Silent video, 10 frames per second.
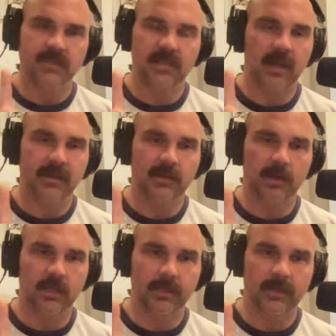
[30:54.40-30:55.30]
gotten an
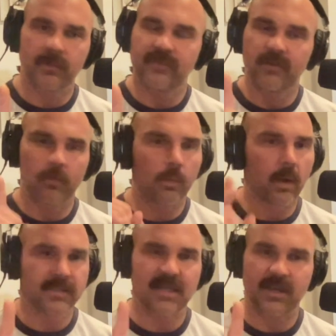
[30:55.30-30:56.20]
argument. We've never
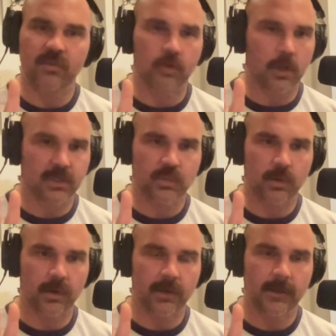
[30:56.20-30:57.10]
once had a
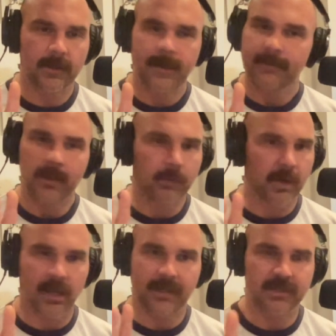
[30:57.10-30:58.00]
crossword, and
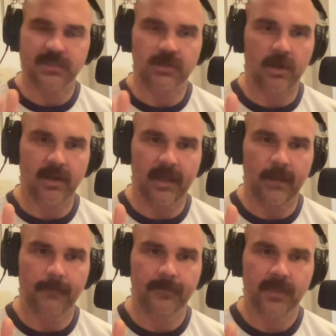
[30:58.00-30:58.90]
we're not going to start
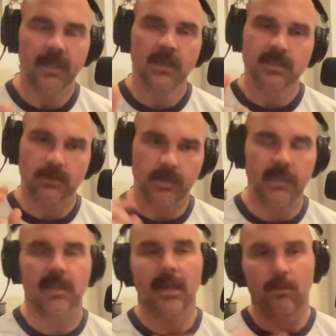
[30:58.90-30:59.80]
now. So
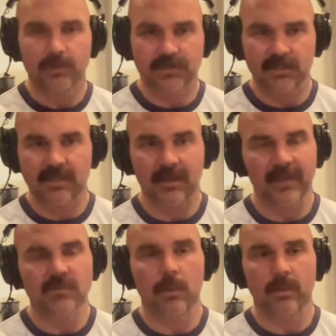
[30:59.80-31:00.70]
he and I will sit down.
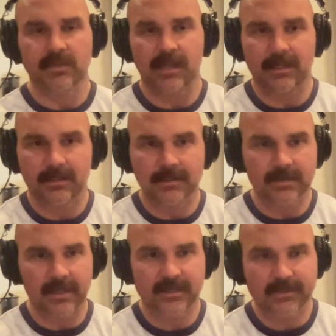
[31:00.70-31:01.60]
That's why we're taking
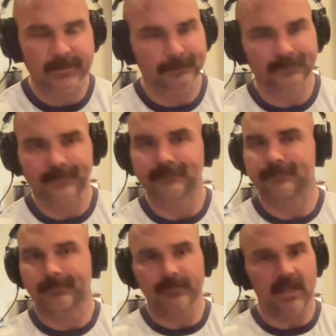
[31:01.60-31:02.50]
these next
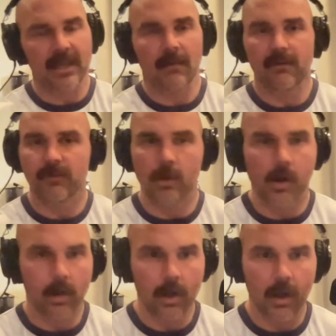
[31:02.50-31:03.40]
however
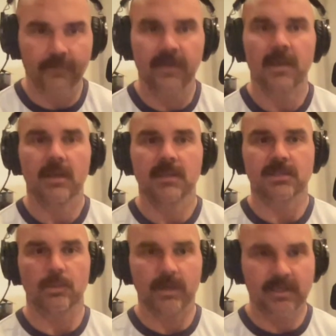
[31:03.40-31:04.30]
long off,
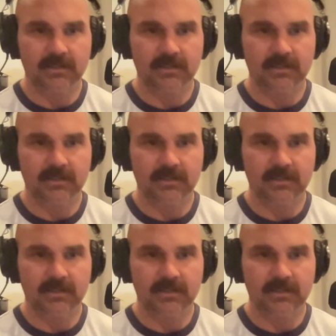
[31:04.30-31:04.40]
so we can